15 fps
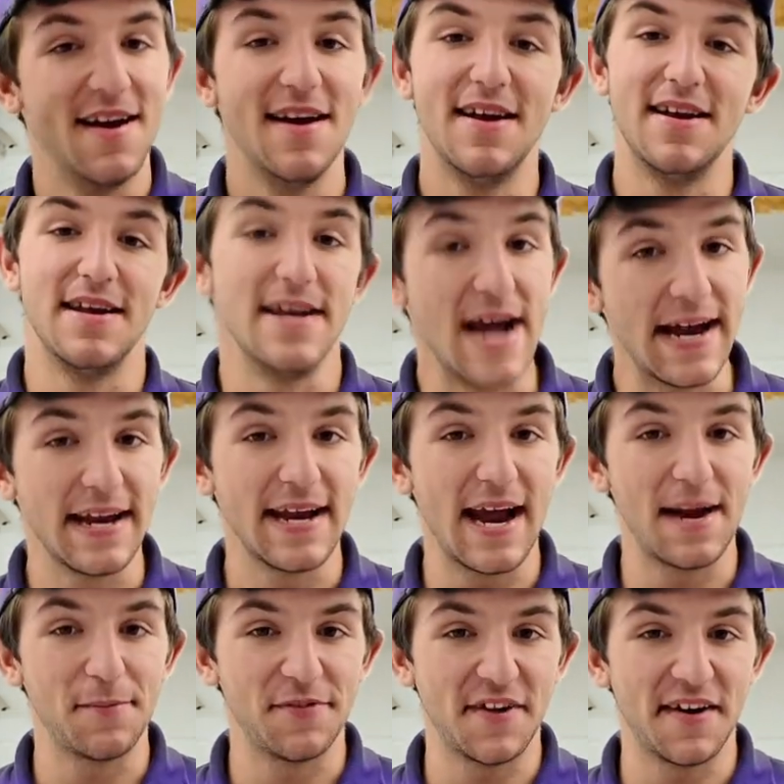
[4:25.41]

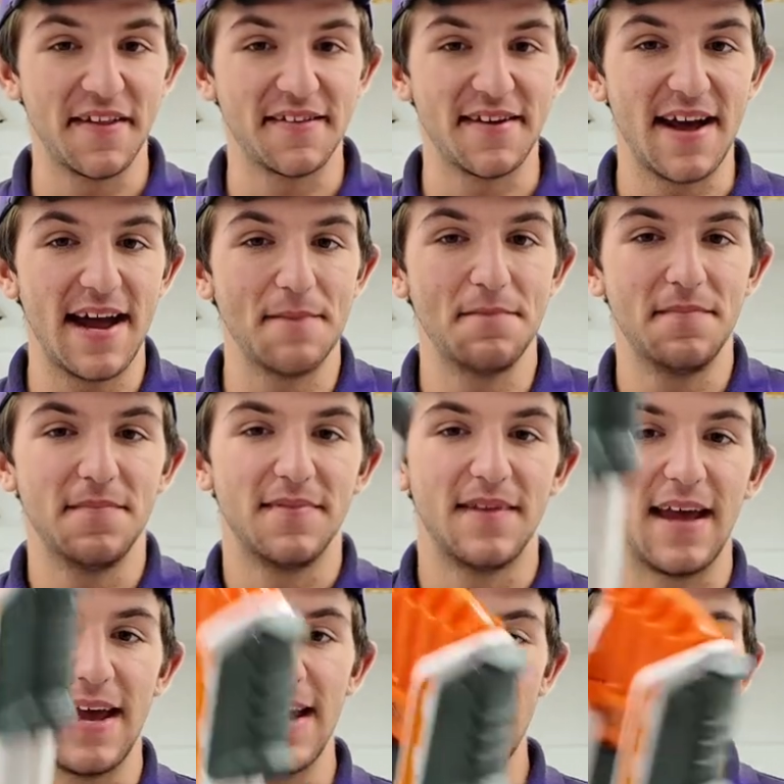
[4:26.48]
99% of the time,
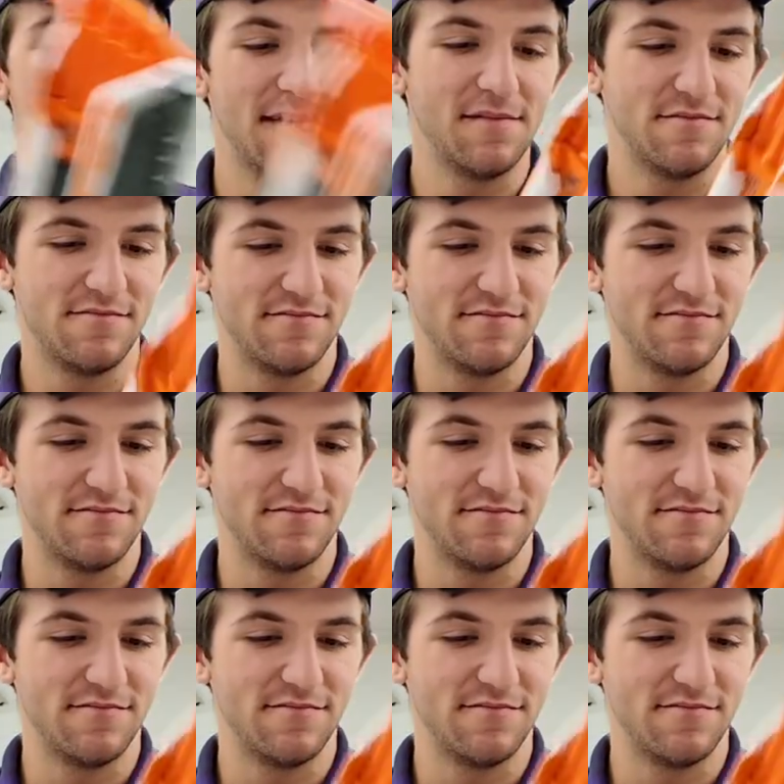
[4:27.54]
they